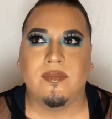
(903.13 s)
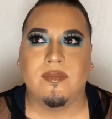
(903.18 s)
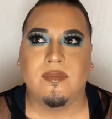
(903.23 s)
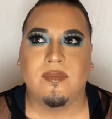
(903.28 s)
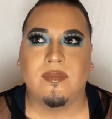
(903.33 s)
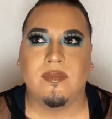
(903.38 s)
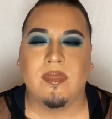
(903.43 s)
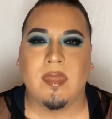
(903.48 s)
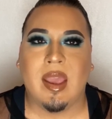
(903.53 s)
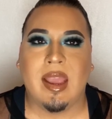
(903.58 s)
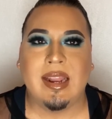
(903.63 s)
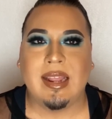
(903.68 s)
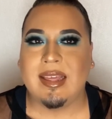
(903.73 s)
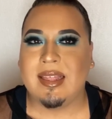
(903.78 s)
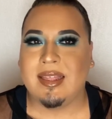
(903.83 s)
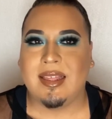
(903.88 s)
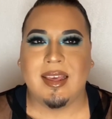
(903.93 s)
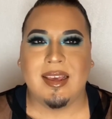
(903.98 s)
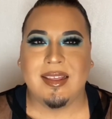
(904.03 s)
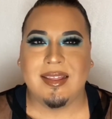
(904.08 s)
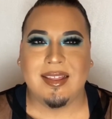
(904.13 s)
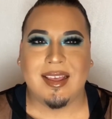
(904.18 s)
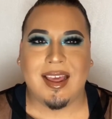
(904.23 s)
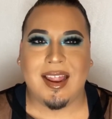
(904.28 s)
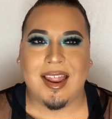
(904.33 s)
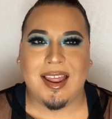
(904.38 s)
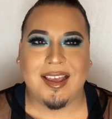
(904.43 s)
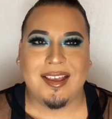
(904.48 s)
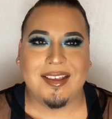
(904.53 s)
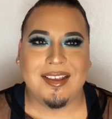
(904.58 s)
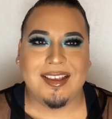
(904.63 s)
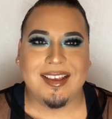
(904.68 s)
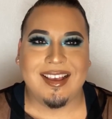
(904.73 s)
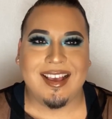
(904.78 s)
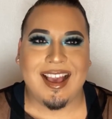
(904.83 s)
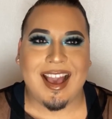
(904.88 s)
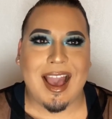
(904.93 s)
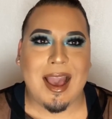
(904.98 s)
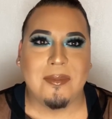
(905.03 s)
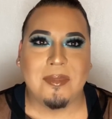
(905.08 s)
anything that
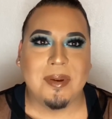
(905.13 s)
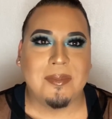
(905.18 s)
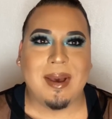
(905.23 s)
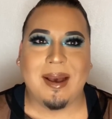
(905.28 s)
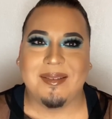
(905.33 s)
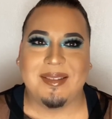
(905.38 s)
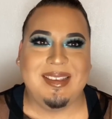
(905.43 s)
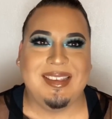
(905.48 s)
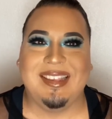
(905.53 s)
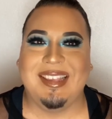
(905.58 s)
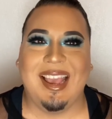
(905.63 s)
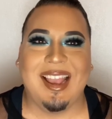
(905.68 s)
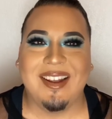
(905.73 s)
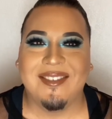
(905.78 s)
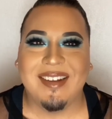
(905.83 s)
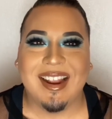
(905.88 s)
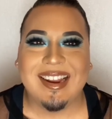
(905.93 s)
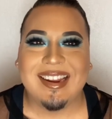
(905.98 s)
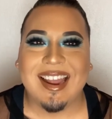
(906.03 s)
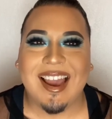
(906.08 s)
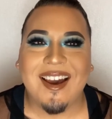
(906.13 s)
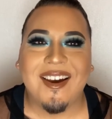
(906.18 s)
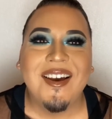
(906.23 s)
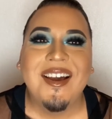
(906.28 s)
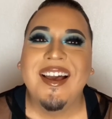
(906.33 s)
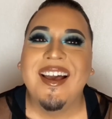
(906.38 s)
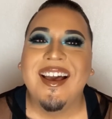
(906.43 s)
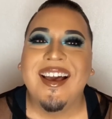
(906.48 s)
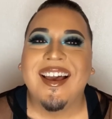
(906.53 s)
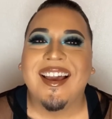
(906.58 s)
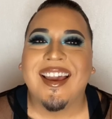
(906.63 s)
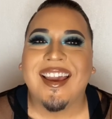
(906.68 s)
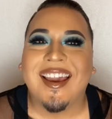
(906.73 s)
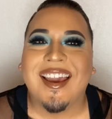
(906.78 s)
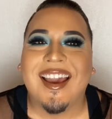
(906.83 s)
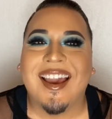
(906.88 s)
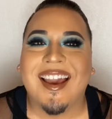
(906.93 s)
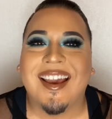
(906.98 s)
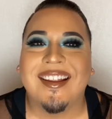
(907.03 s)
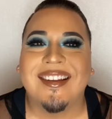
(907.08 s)
I'm about to say right now.
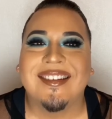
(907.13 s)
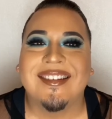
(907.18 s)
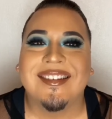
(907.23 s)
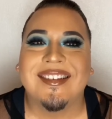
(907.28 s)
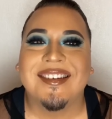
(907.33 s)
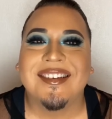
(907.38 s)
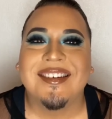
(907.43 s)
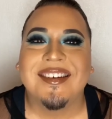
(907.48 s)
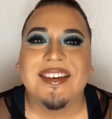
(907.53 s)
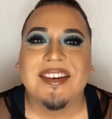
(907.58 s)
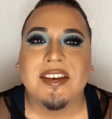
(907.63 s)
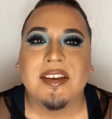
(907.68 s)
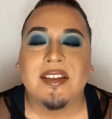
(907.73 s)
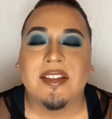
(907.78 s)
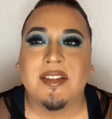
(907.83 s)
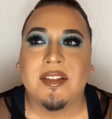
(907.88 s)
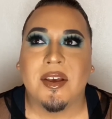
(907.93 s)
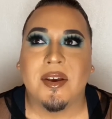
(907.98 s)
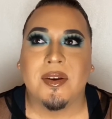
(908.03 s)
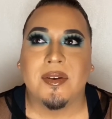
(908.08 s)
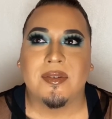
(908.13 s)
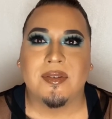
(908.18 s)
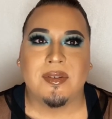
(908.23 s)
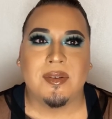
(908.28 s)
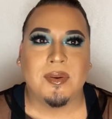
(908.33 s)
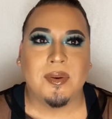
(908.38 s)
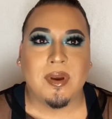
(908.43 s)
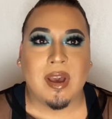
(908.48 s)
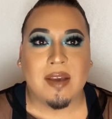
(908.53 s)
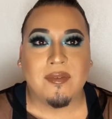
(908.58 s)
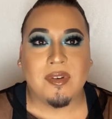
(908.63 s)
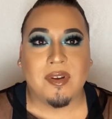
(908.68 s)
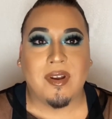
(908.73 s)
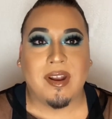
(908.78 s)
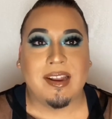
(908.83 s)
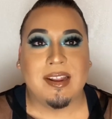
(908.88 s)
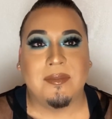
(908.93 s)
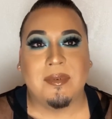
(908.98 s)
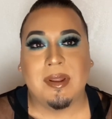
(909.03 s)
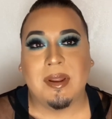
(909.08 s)
And those who have
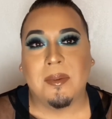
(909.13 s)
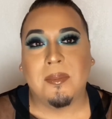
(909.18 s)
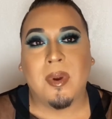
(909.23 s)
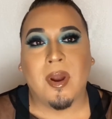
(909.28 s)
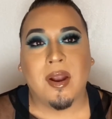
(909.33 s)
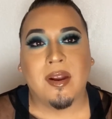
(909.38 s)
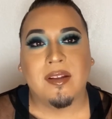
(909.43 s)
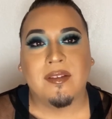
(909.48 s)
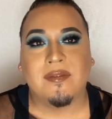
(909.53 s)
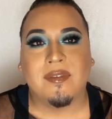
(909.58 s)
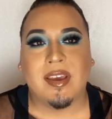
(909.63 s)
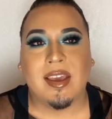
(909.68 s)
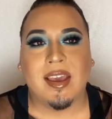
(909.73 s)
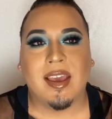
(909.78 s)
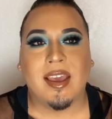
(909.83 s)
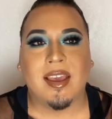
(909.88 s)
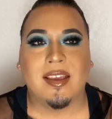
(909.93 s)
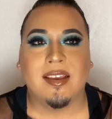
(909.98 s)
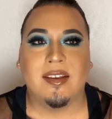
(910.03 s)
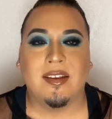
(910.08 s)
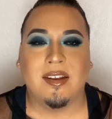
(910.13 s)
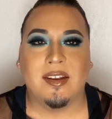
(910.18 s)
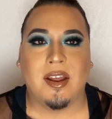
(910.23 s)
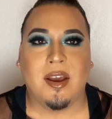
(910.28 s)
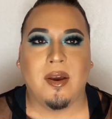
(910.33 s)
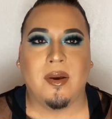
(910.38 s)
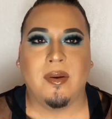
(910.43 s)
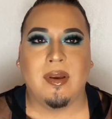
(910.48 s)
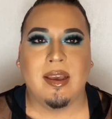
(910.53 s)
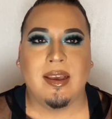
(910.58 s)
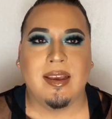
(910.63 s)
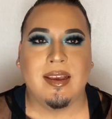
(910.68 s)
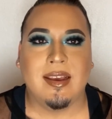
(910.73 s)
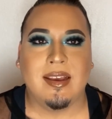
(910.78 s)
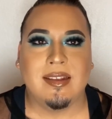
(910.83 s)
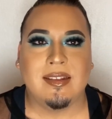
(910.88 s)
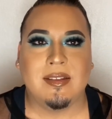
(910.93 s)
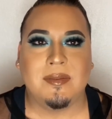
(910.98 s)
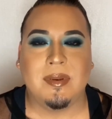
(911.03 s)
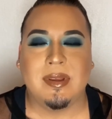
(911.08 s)
already been a part of it, you know,
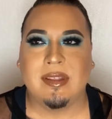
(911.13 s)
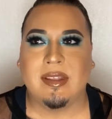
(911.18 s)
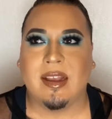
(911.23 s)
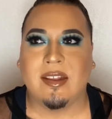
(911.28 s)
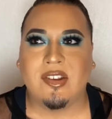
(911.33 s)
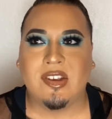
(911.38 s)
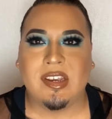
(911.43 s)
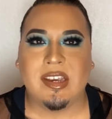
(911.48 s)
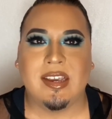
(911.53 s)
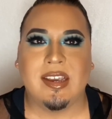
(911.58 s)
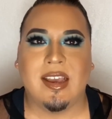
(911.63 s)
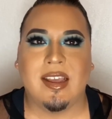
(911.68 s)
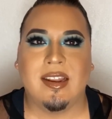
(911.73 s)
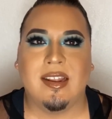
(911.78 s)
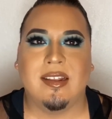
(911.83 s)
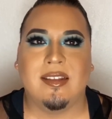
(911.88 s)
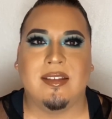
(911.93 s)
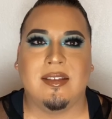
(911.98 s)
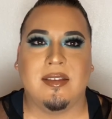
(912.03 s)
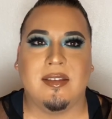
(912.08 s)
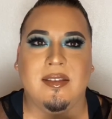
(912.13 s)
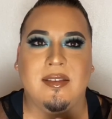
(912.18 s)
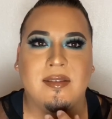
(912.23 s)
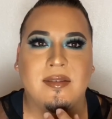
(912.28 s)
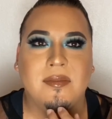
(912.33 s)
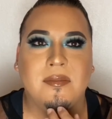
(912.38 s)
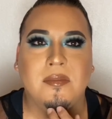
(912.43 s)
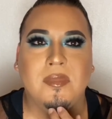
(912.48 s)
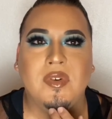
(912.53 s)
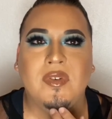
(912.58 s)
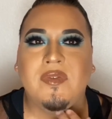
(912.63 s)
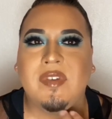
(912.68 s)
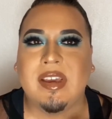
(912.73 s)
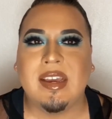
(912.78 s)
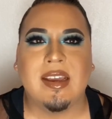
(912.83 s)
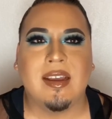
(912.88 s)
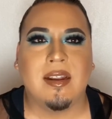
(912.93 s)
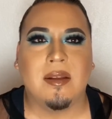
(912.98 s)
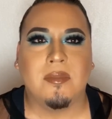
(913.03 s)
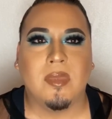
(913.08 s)
it's been touching and it's moving
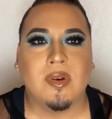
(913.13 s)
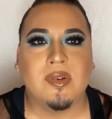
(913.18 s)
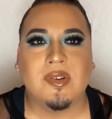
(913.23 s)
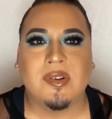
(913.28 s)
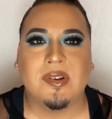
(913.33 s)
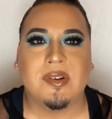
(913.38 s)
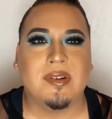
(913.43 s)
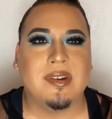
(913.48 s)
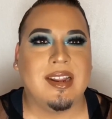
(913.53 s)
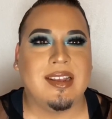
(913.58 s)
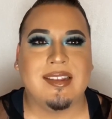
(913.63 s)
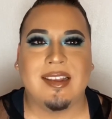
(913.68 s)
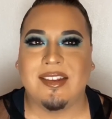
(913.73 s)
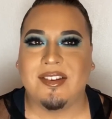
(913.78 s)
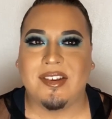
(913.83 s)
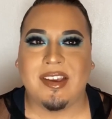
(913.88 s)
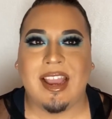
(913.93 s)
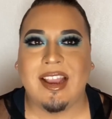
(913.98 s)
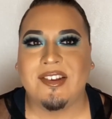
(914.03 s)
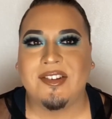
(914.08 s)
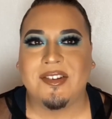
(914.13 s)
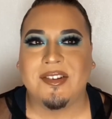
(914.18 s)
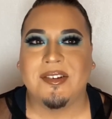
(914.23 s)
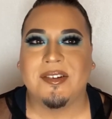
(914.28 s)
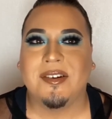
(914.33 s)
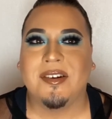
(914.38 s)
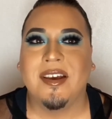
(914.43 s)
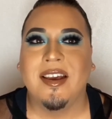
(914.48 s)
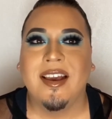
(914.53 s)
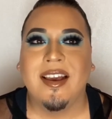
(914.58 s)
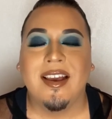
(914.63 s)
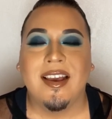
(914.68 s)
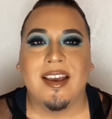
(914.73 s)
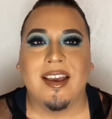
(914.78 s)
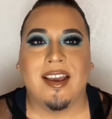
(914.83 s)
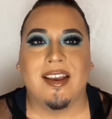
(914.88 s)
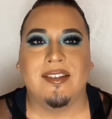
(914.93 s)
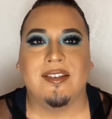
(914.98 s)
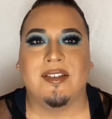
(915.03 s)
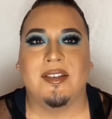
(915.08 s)
and emotional and it's educational.
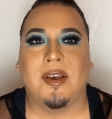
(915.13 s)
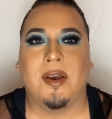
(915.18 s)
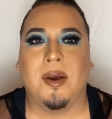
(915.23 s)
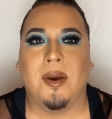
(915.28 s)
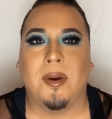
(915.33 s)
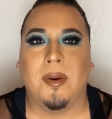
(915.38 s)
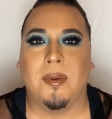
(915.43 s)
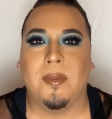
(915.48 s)
And so